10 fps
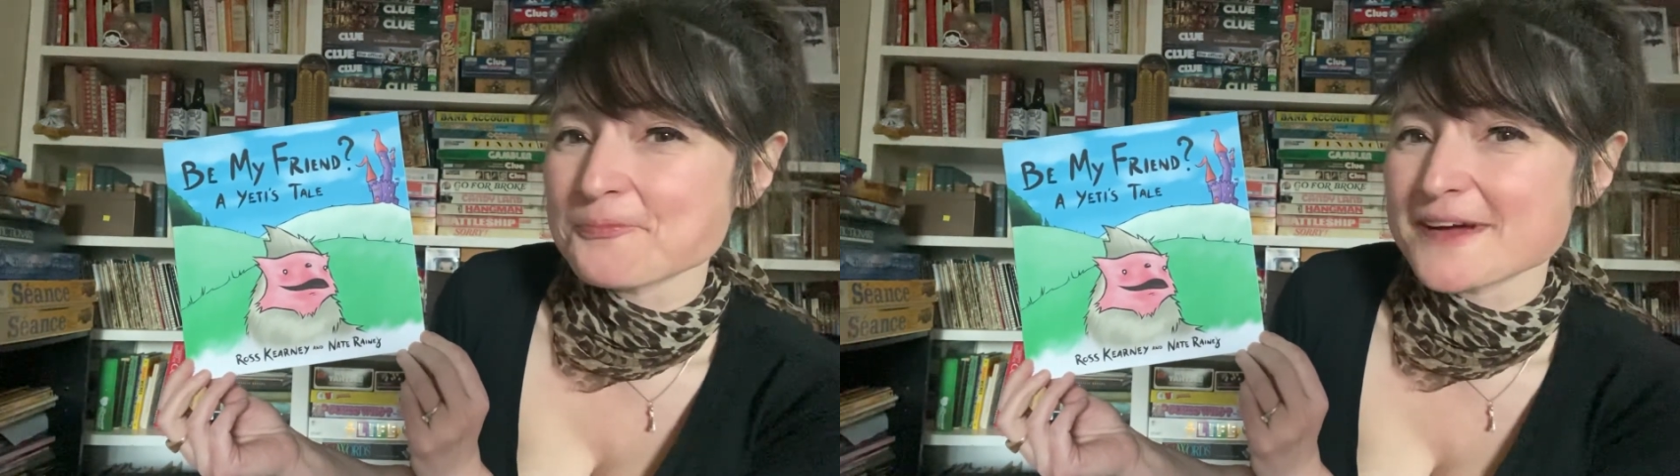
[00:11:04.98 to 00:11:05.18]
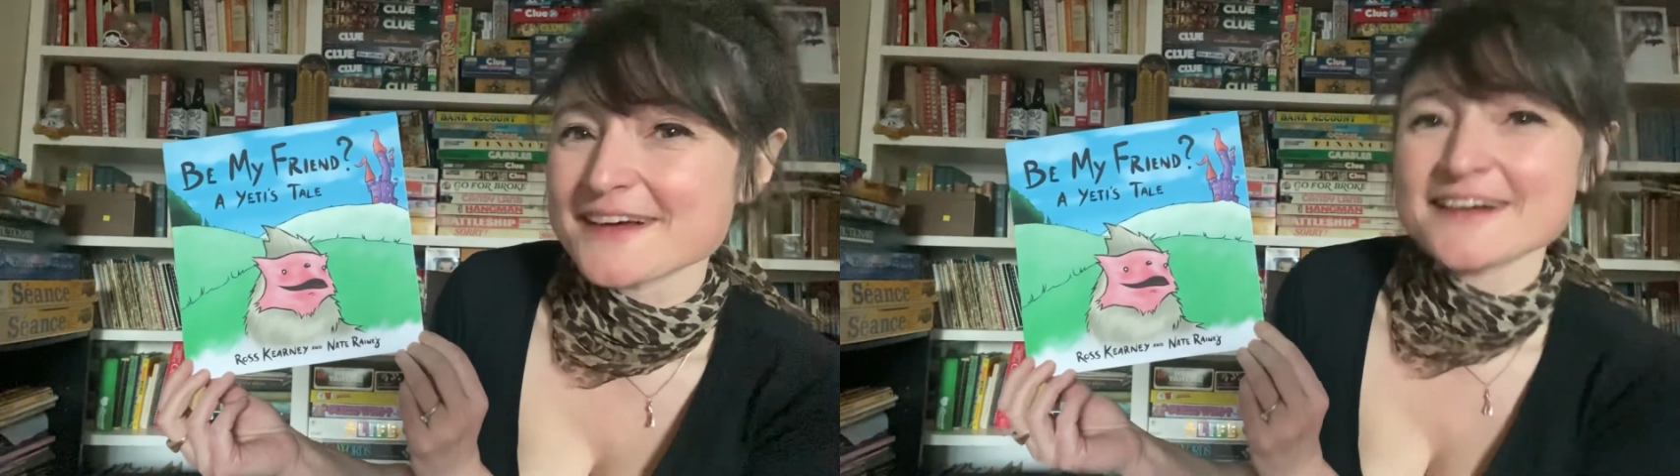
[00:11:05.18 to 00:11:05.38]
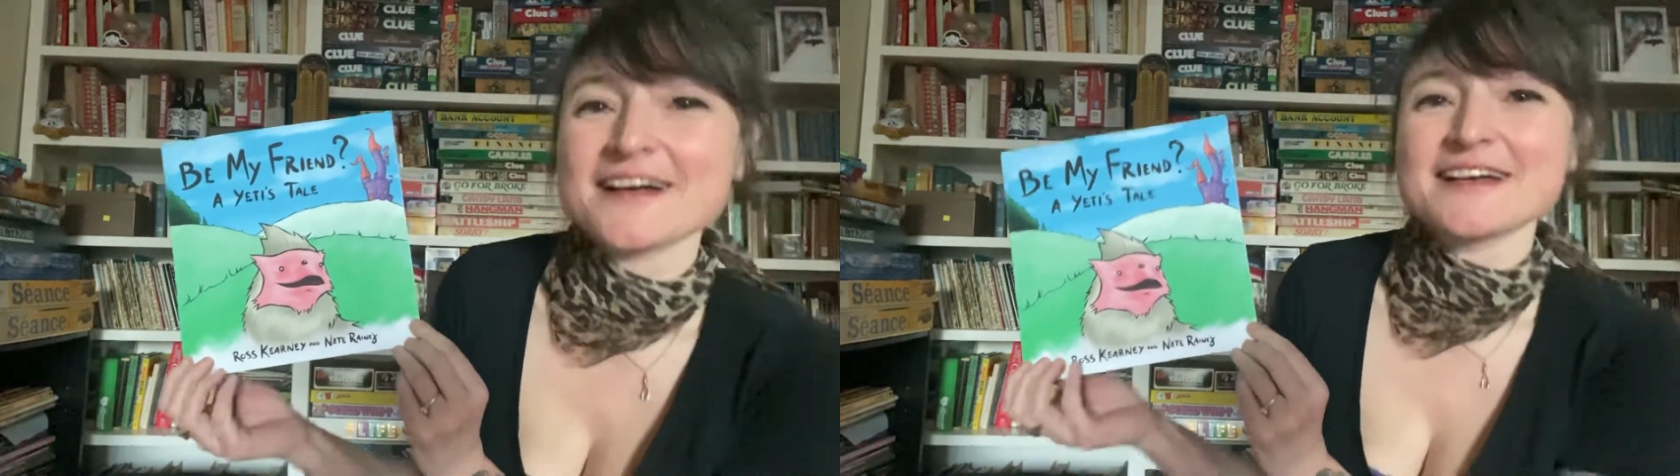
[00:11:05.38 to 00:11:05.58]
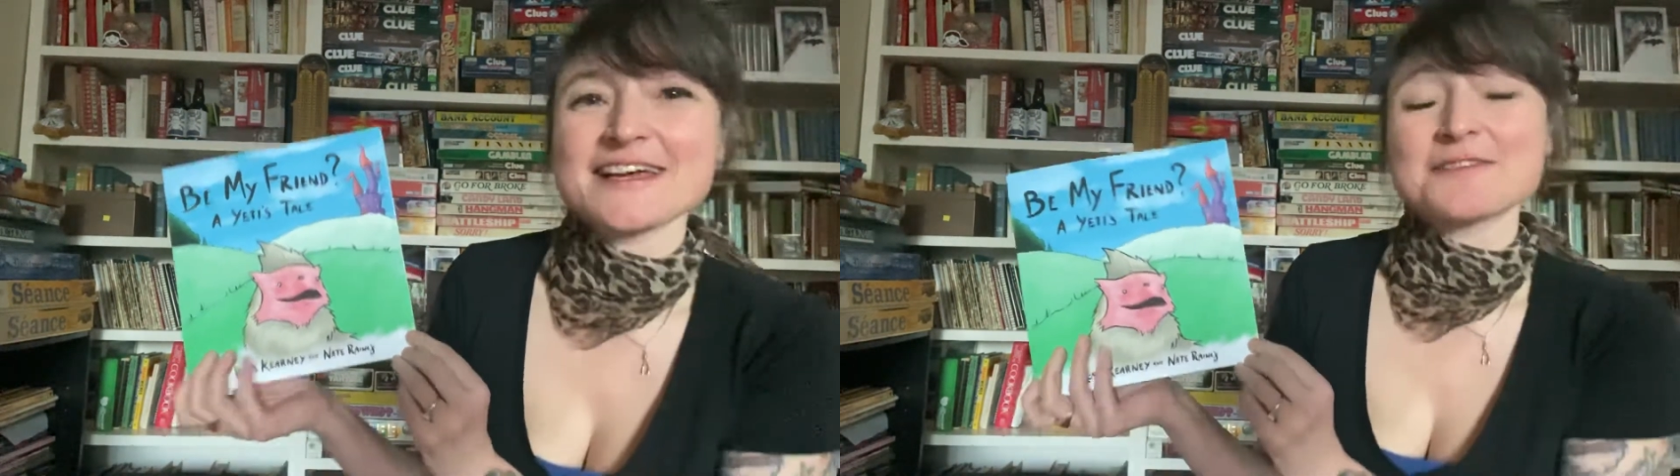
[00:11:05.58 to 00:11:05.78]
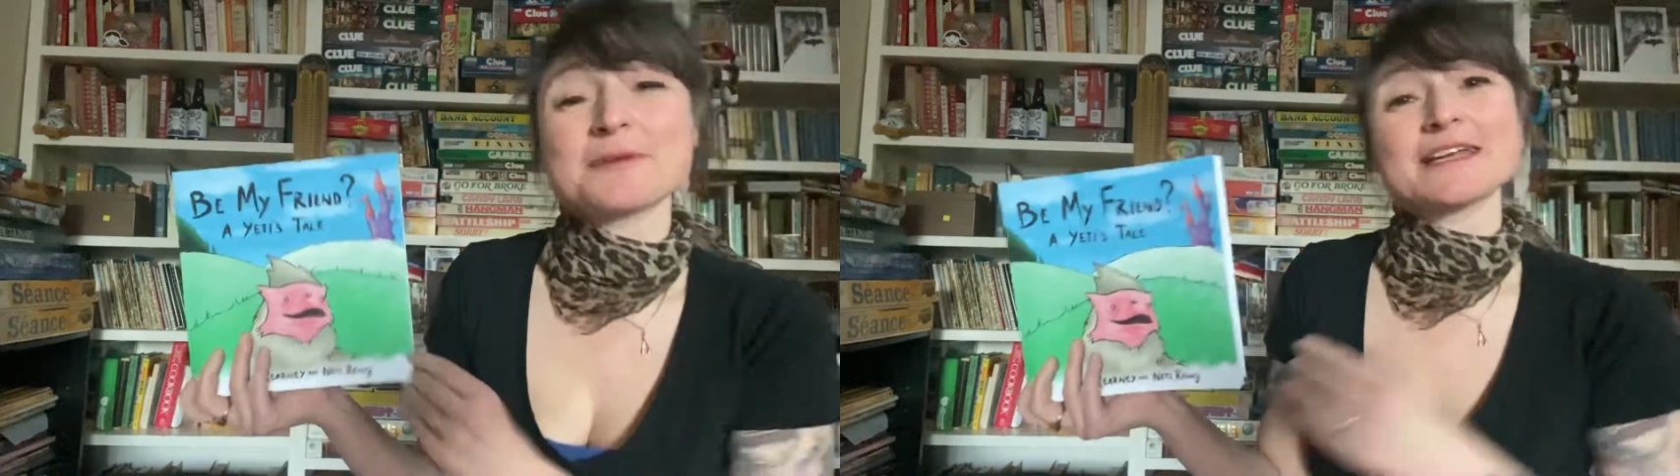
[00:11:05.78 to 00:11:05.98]
Uh,
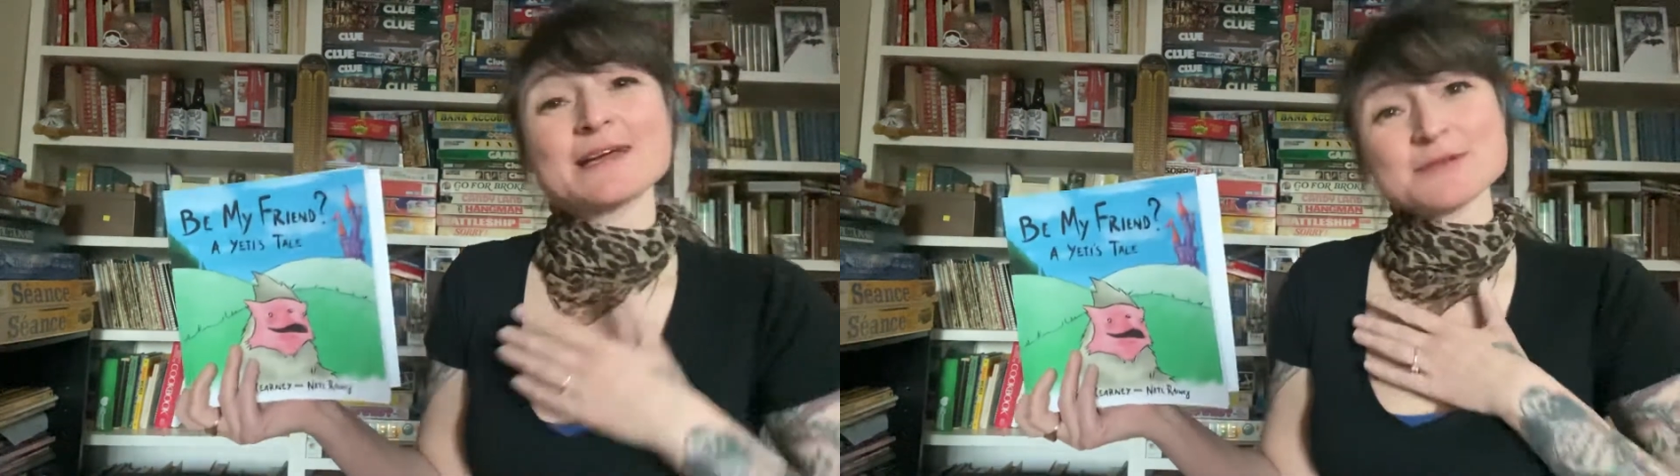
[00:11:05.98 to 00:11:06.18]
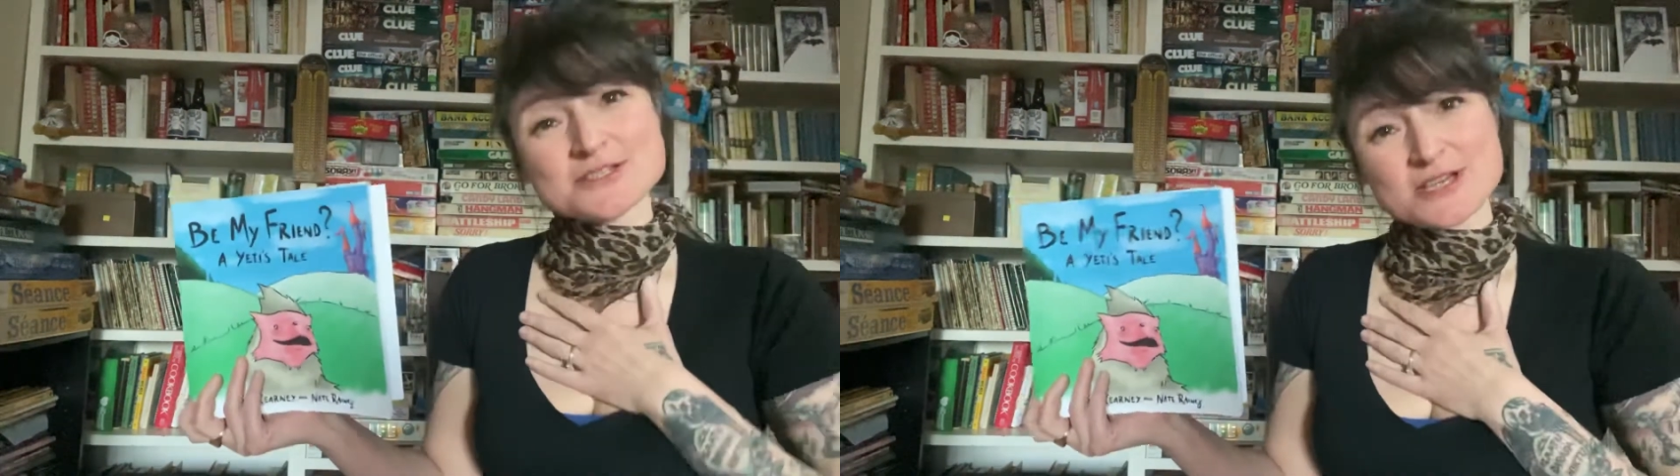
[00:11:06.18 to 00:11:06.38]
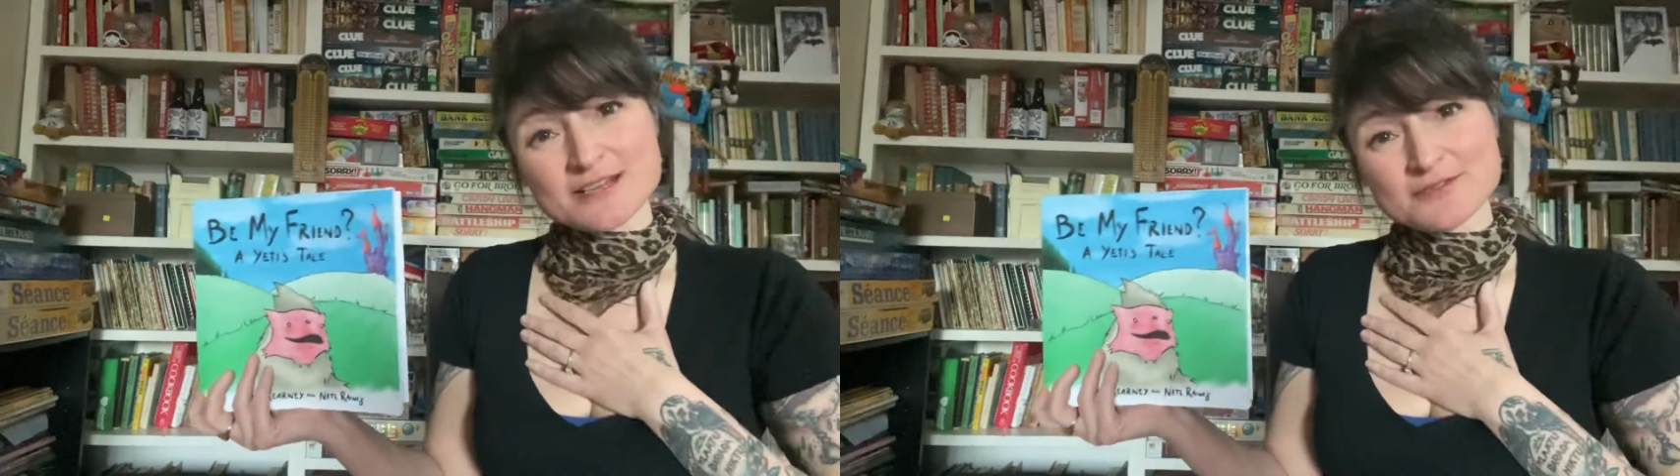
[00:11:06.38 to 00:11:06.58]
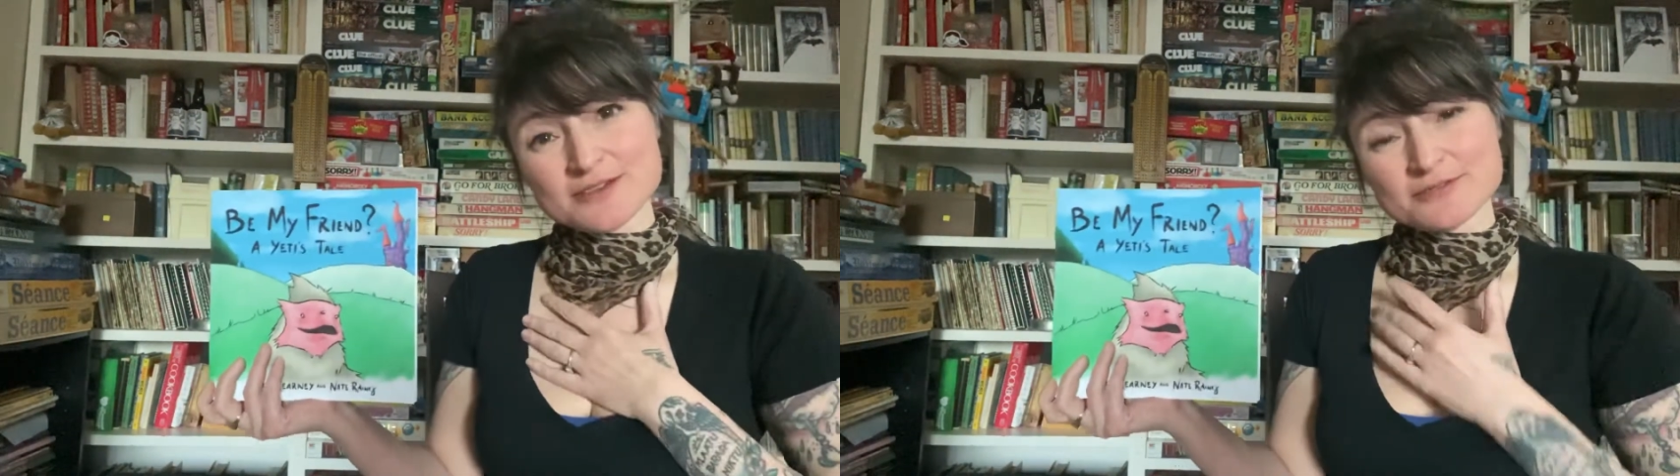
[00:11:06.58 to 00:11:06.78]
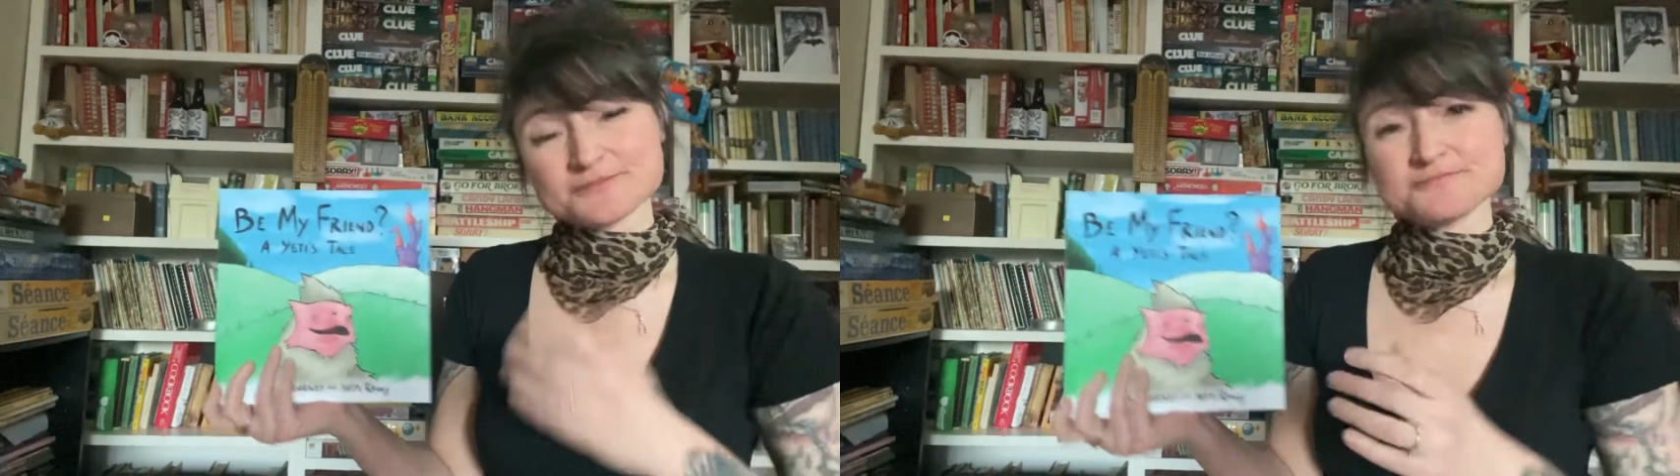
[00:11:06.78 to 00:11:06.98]
again, my name is
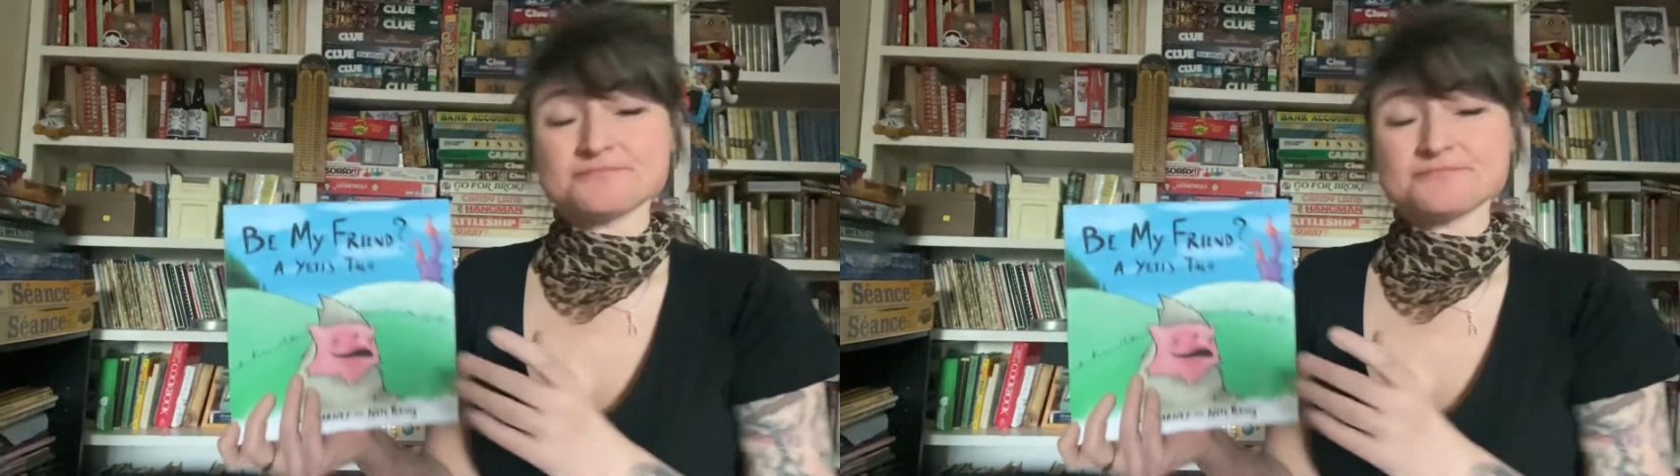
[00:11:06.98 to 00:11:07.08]
Genevieve.